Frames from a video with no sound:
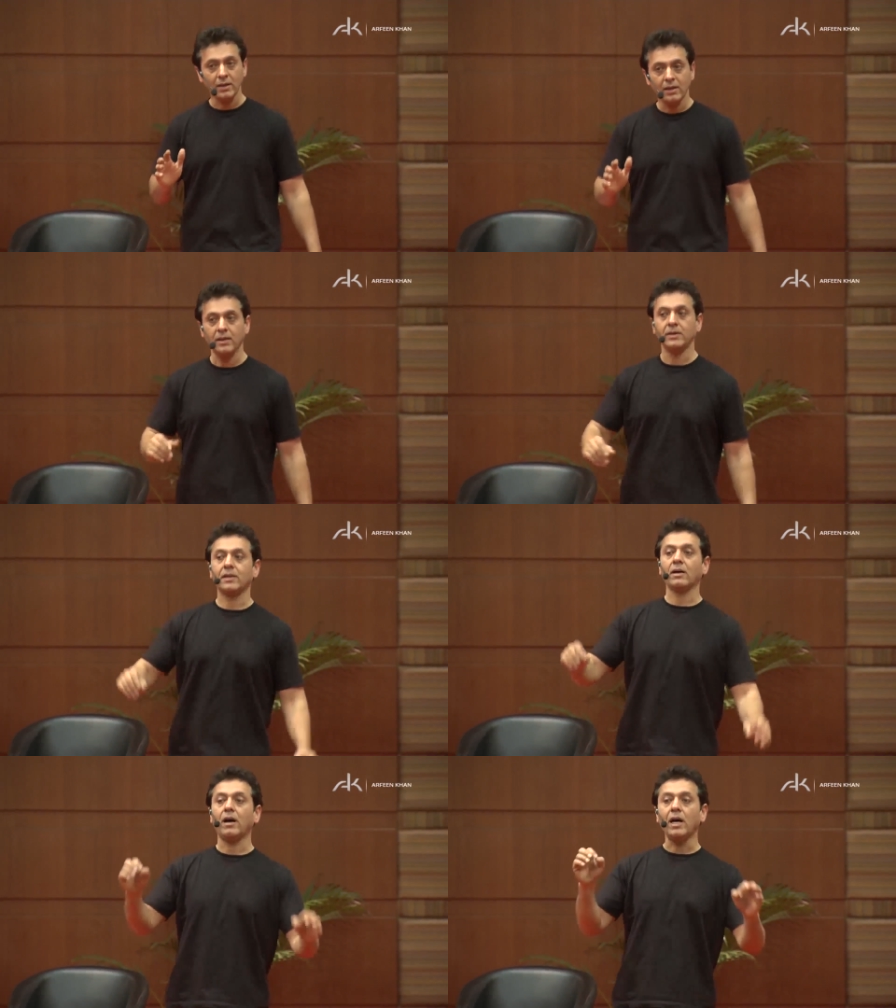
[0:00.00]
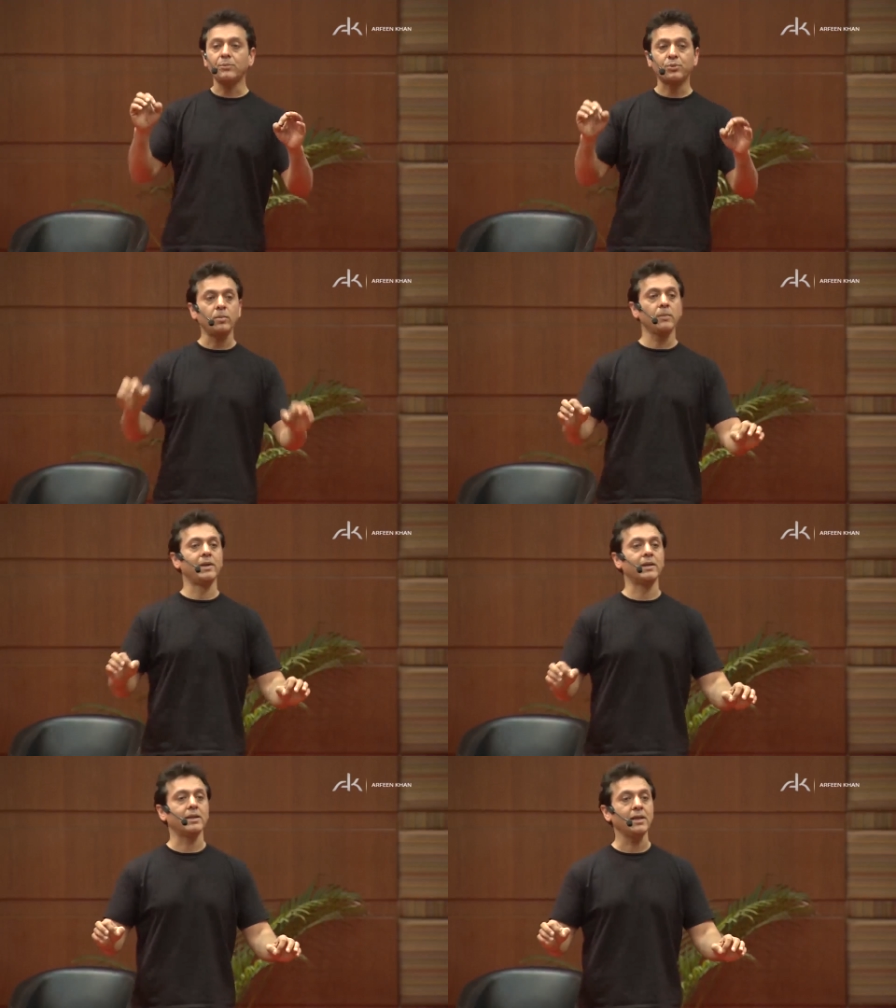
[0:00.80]
there's a high
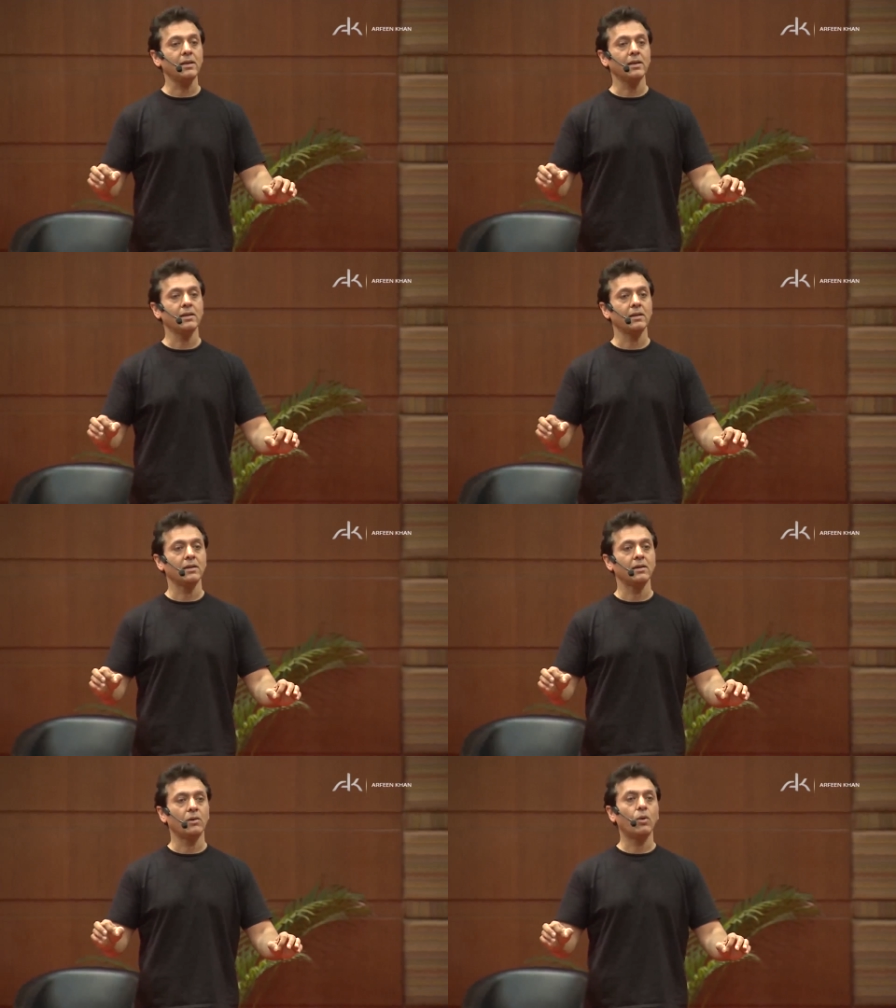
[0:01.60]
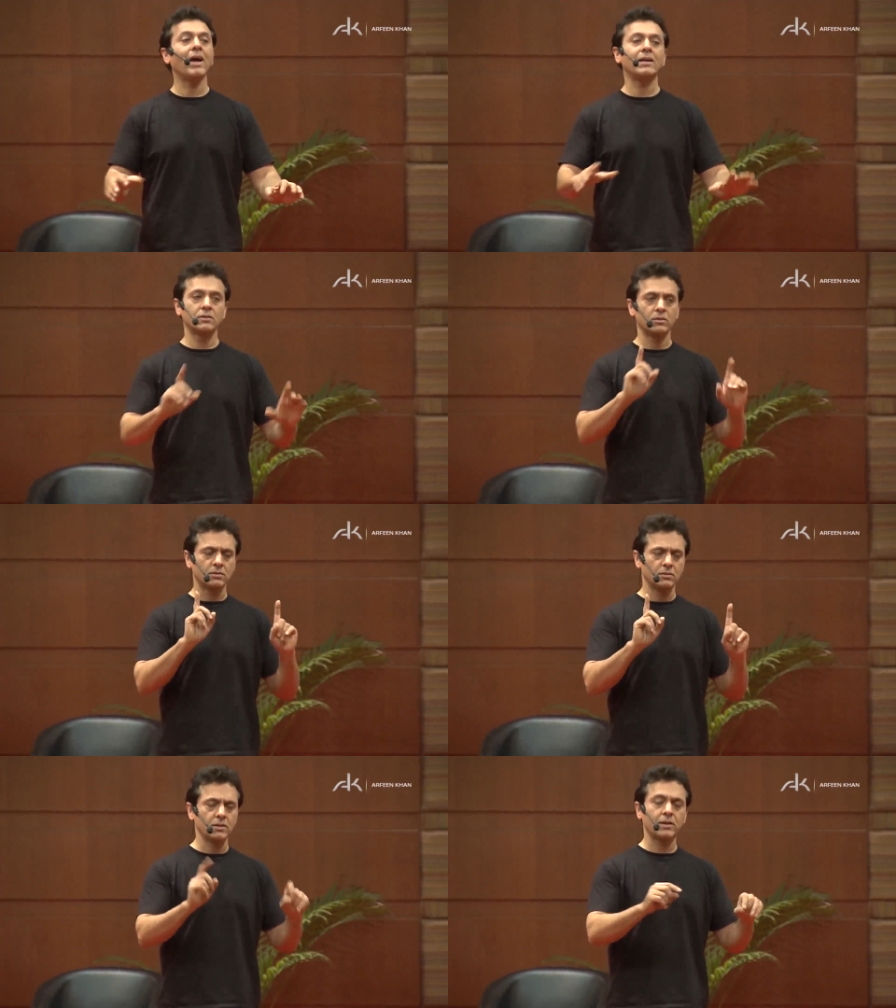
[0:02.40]
probability,
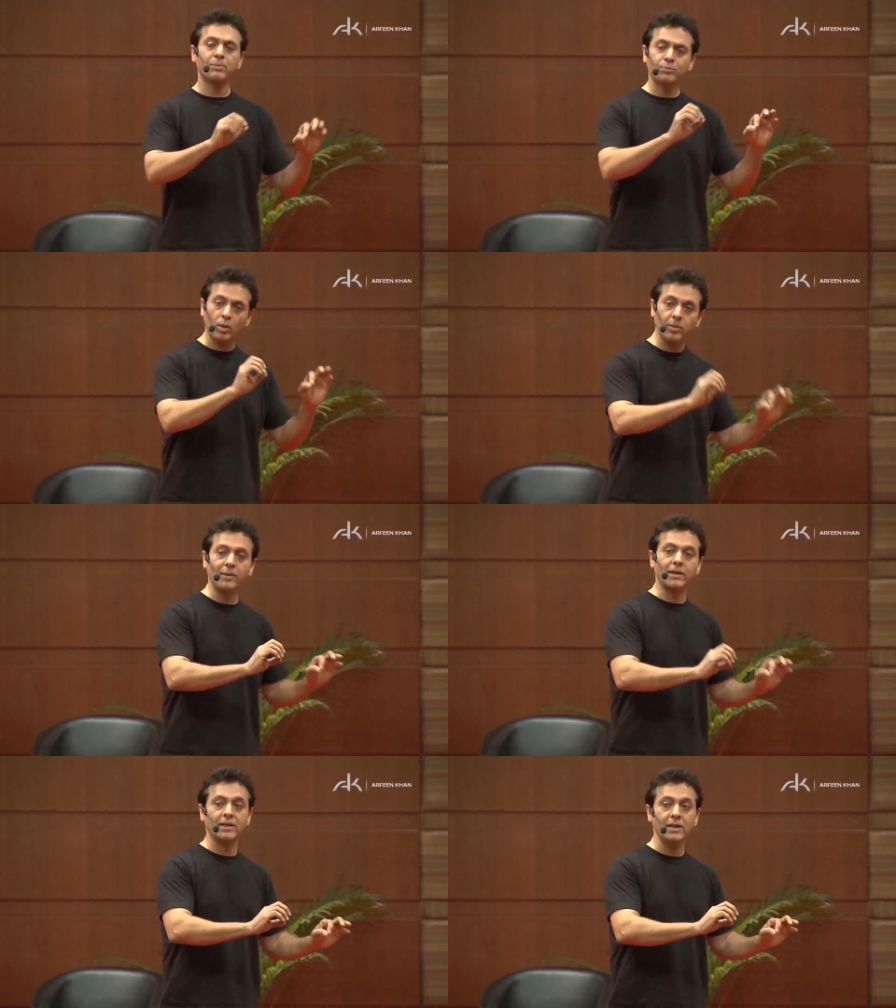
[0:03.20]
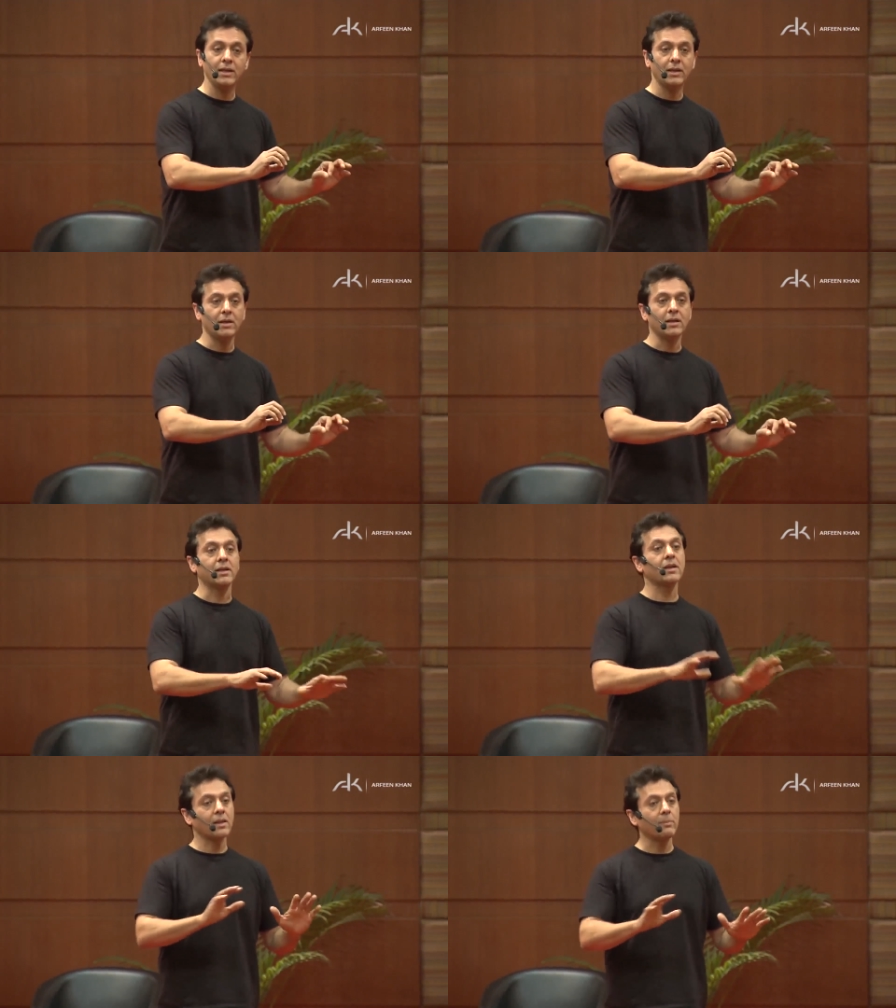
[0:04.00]

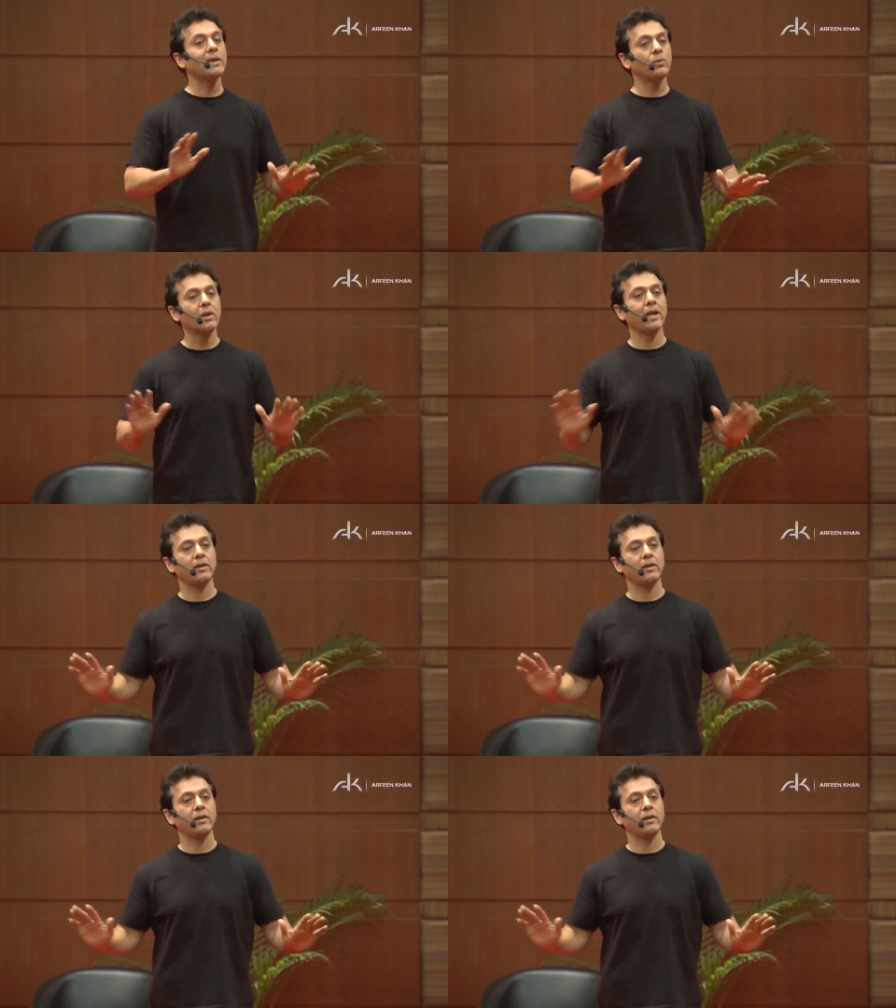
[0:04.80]
that somebody will lie to